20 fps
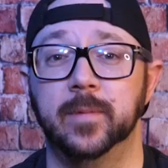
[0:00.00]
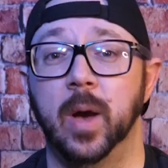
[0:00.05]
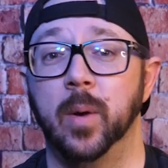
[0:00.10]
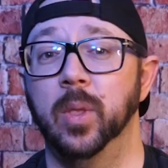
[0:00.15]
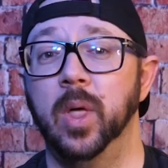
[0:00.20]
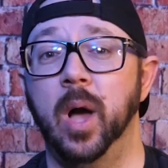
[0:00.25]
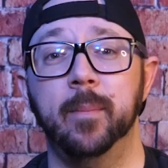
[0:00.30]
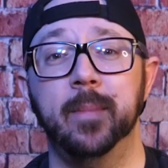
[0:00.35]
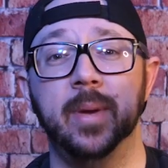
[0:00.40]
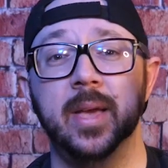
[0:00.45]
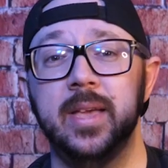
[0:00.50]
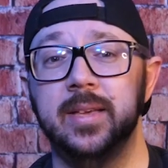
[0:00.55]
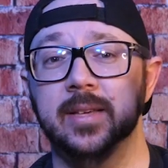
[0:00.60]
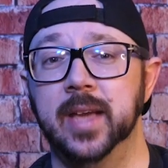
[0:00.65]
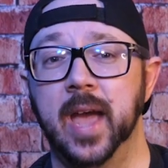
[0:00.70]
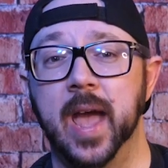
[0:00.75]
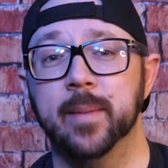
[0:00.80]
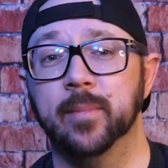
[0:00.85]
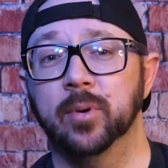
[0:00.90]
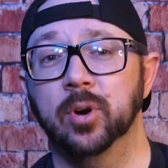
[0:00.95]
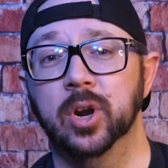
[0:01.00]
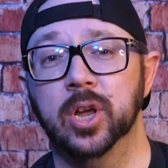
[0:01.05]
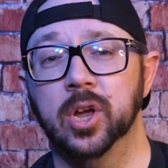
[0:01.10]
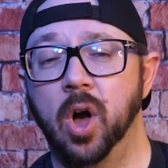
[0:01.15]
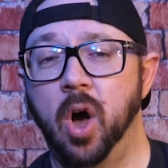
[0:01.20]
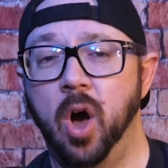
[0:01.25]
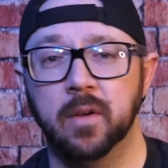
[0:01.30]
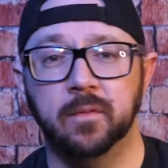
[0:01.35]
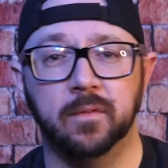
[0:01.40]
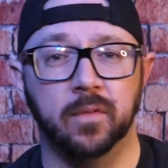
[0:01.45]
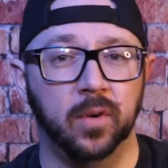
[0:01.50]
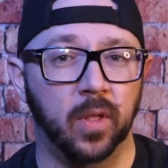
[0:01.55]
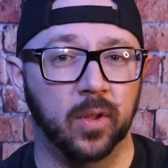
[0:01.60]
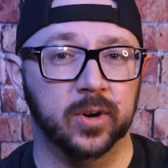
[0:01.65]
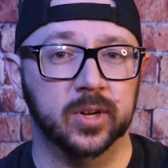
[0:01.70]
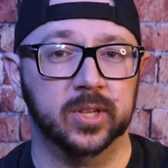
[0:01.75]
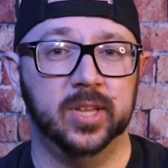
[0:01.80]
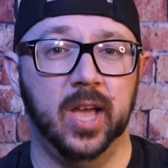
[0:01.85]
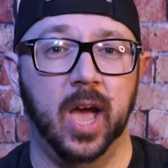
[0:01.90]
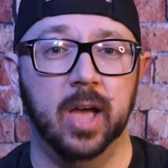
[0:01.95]
Now, without me yammering on for
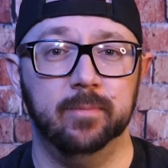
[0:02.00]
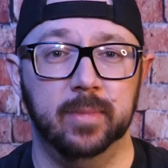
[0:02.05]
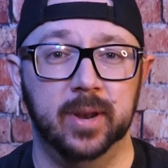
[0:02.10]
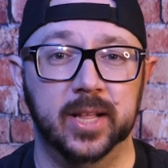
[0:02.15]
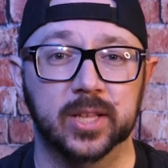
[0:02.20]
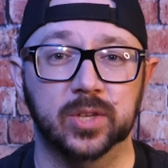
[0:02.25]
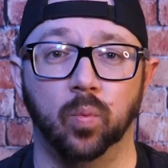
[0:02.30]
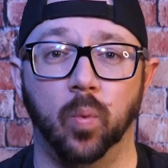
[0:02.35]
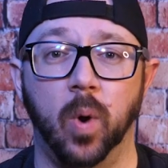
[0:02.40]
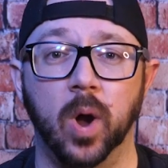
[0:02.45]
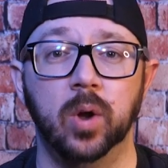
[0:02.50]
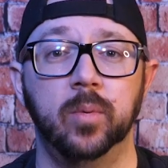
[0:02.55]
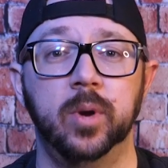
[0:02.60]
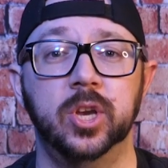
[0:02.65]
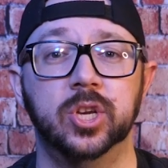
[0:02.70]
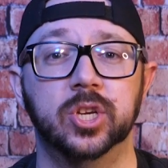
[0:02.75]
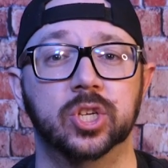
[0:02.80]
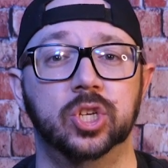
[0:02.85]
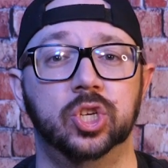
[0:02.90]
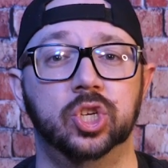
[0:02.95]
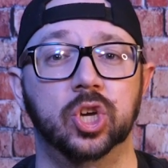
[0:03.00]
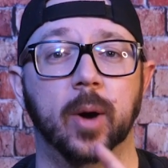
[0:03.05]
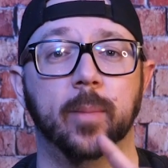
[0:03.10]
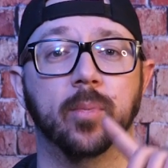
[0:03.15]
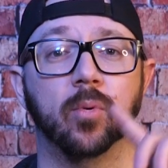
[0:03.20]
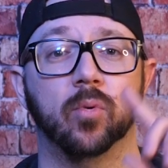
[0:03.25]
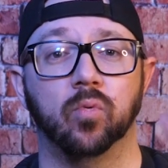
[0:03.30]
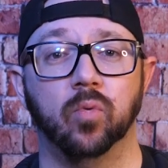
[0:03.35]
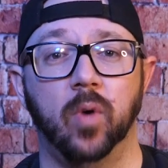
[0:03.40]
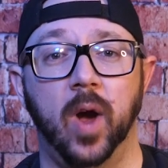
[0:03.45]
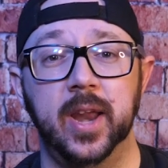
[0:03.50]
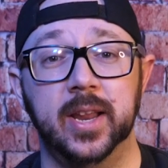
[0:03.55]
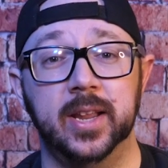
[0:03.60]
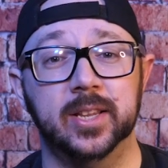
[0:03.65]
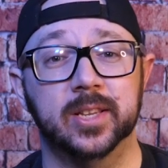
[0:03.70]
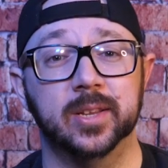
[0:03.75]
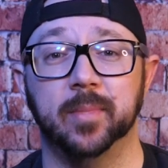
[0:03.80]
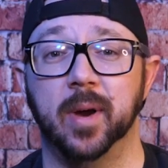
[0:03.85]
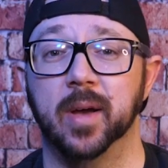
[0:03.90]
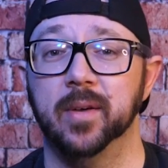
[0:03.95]
another 10 minutes, why don't we just jump right
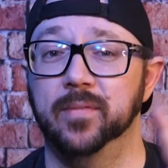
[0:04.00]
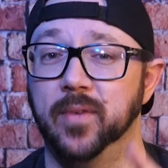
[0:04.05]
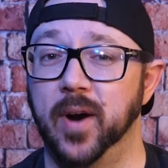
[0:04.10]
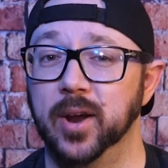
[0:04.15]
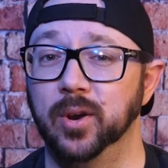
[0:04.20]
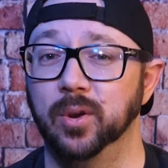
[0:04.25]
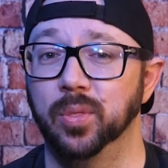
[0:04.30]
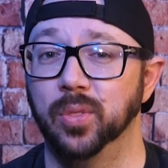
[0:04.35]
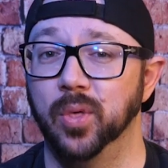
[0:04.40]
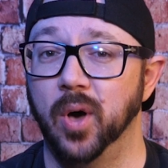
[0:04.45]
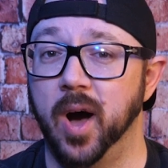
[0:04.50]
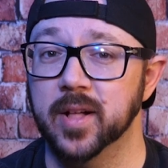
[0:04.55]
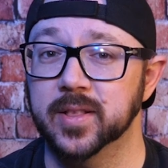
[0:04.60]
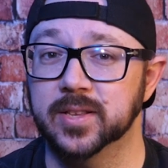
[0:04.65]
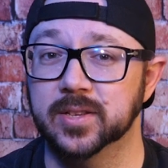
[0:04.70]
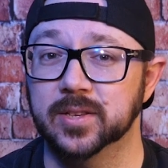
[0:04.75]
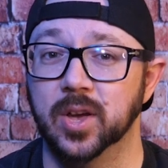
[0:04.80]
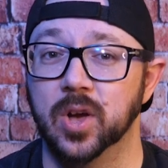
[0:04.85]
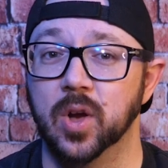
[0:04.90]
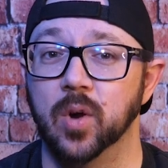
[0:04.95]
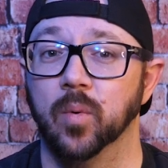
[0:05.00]
into my final thoughts,